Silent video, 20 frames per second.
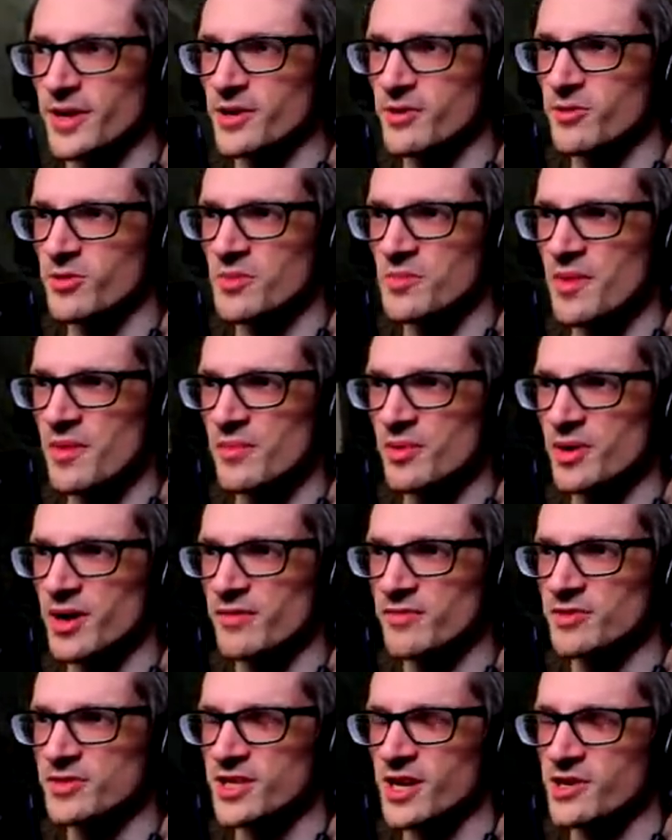I don't remember
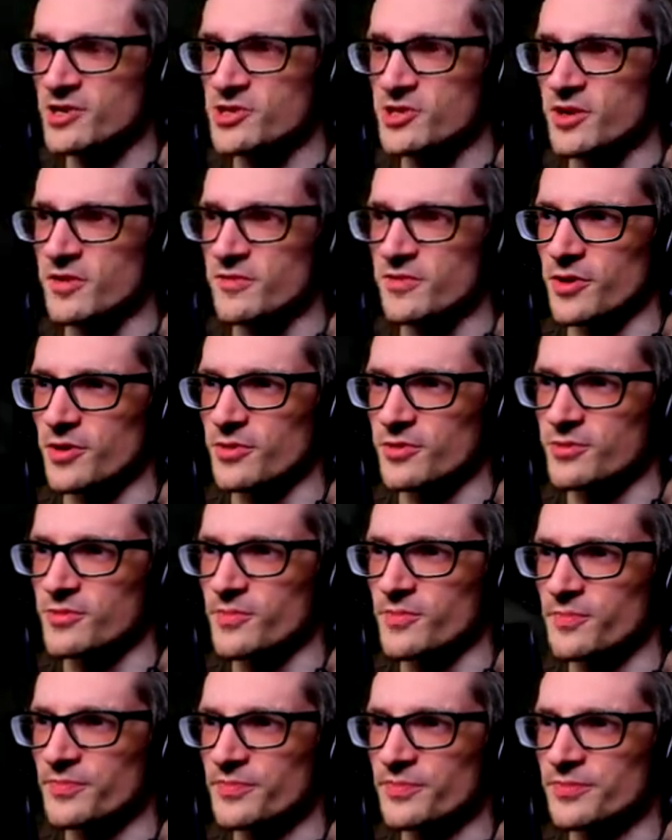ever touching a phone.
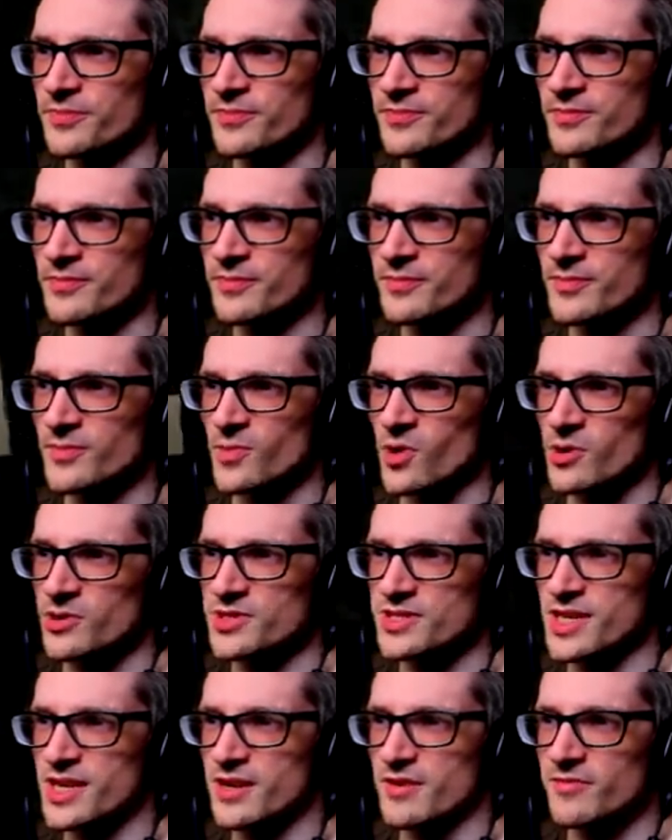Or
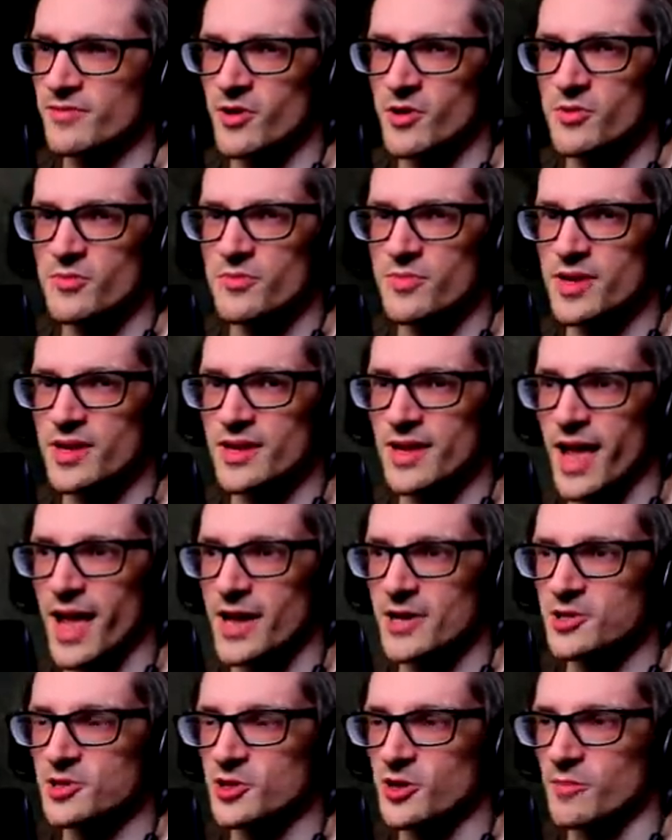seeing a phone being
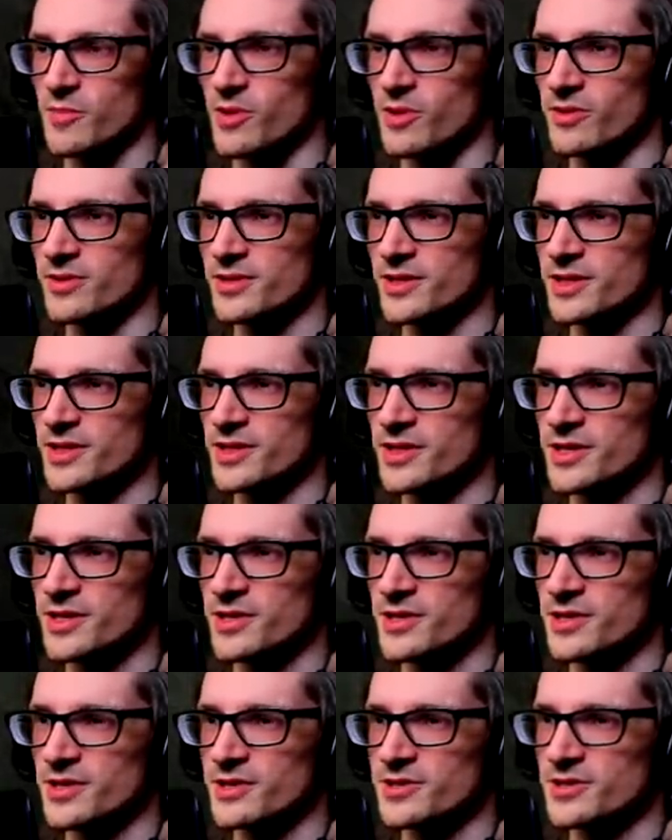actionable.
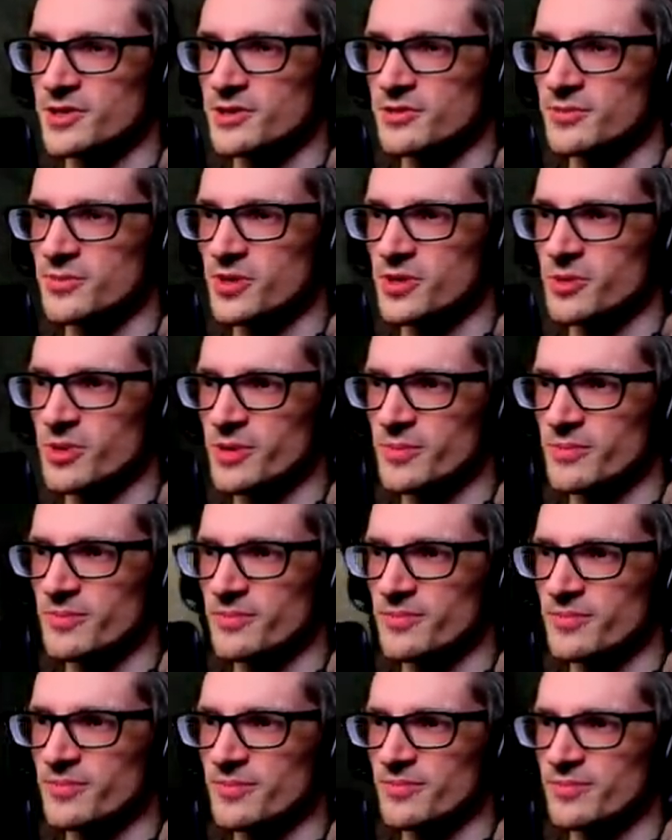So, you know what?
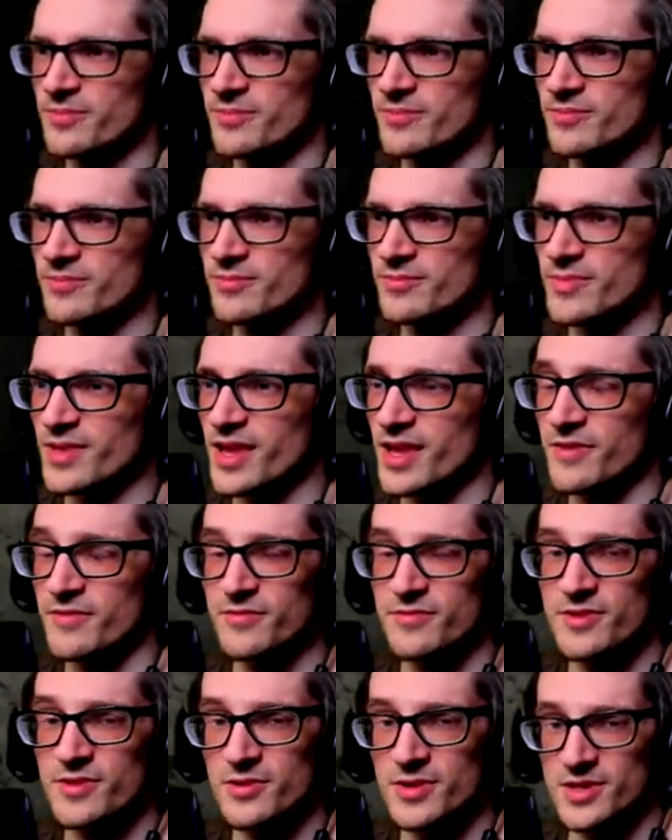
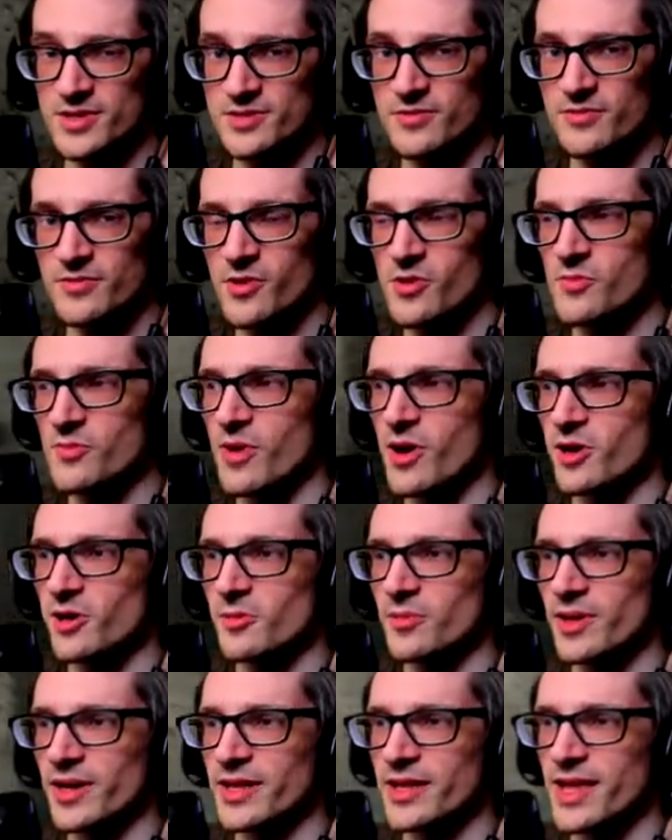If there is a phone model,
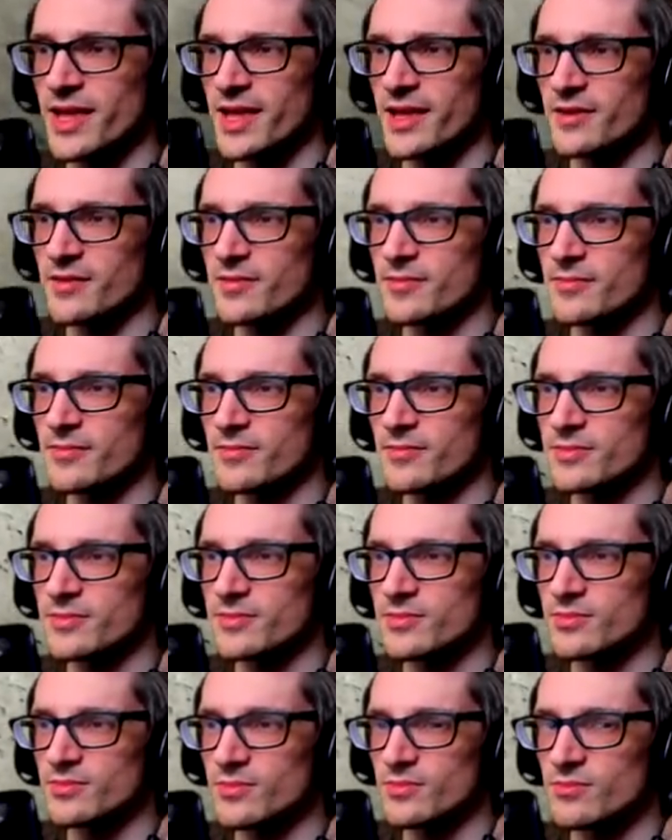but I can't
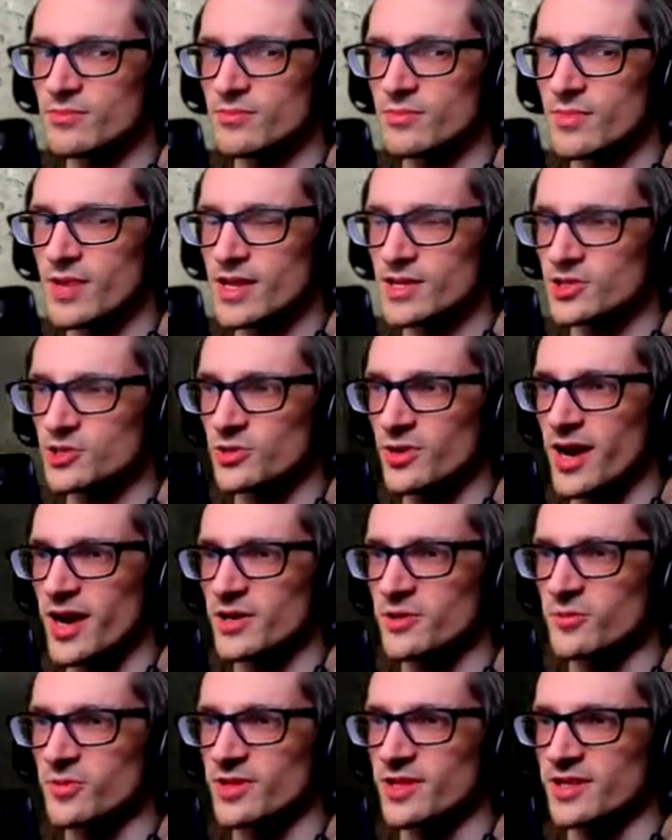
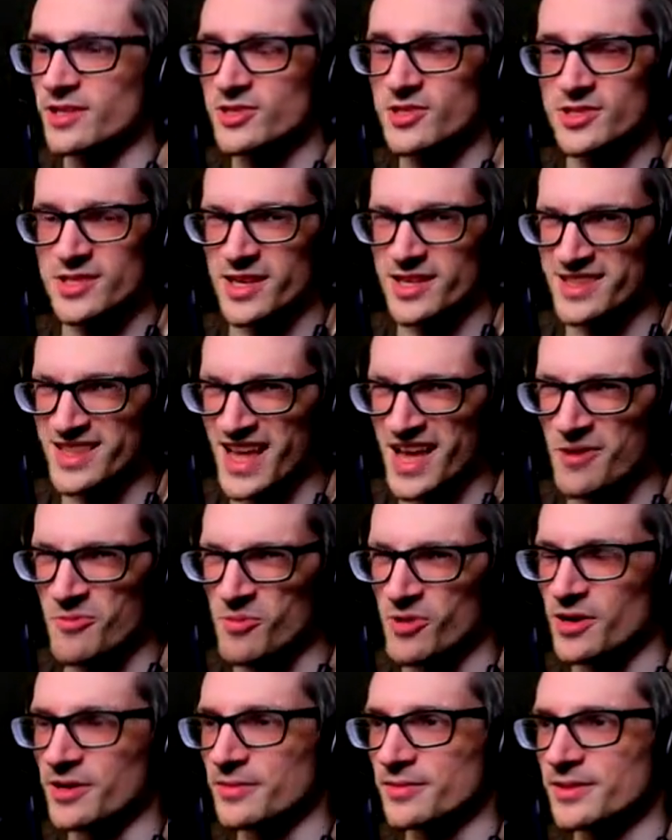interact with it just like that
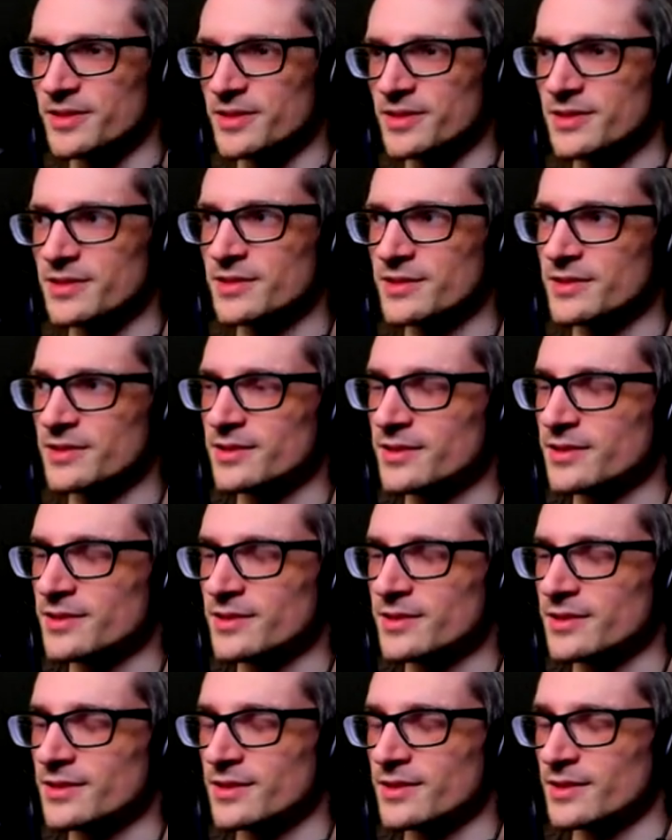one,
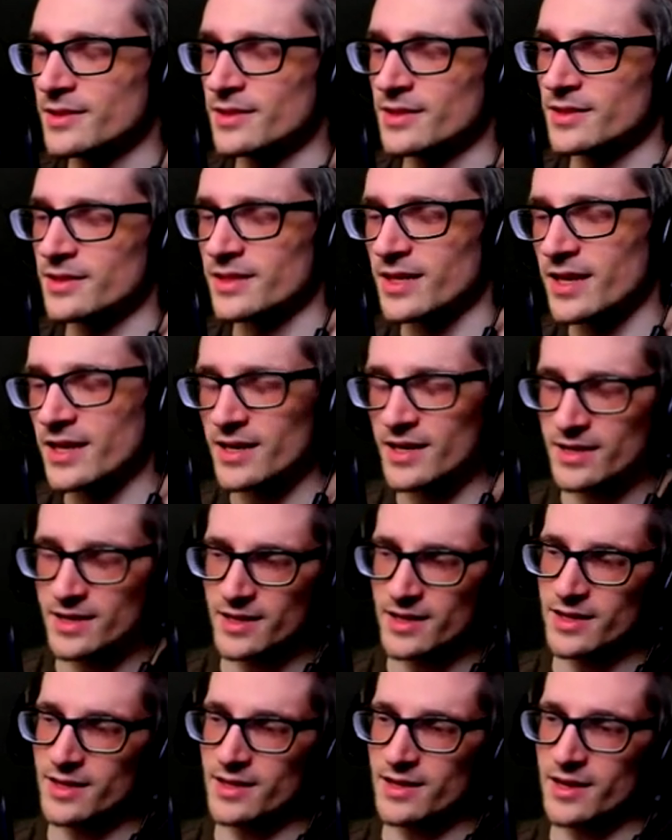then
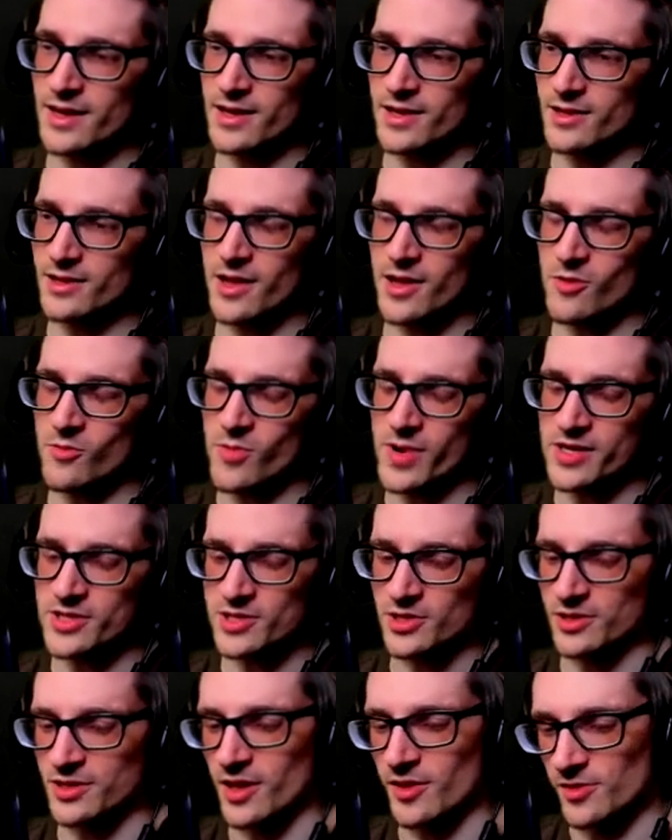uh, I'll, I'll wait
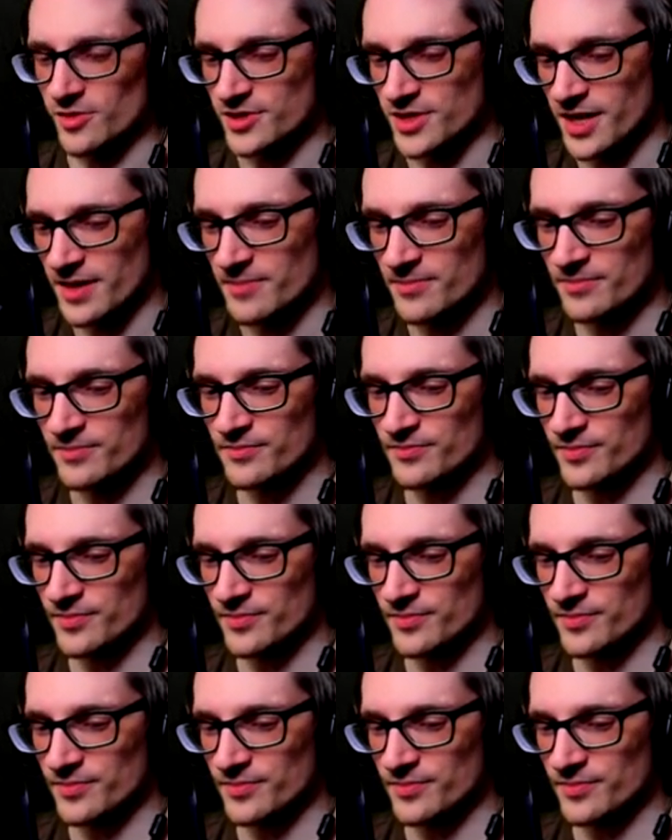till another time